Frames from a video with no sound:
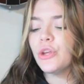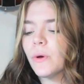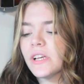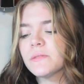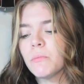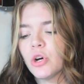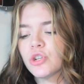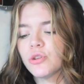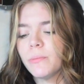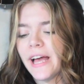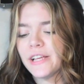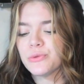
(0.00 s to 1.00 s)
U.S.
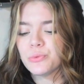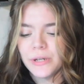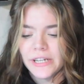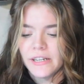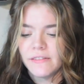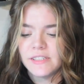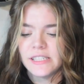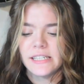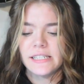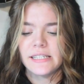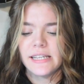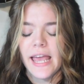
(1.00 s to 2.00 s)
Marshal Bass Reeves.
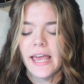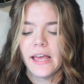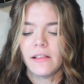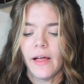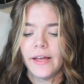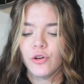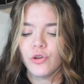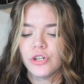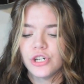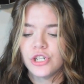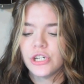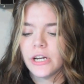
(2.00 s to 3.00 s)
This is a like
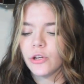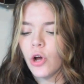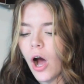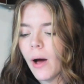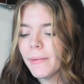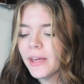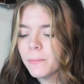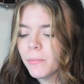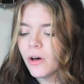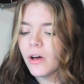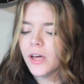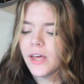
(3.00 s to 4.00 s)
Christian comic
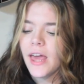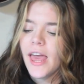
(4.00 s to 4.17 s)
book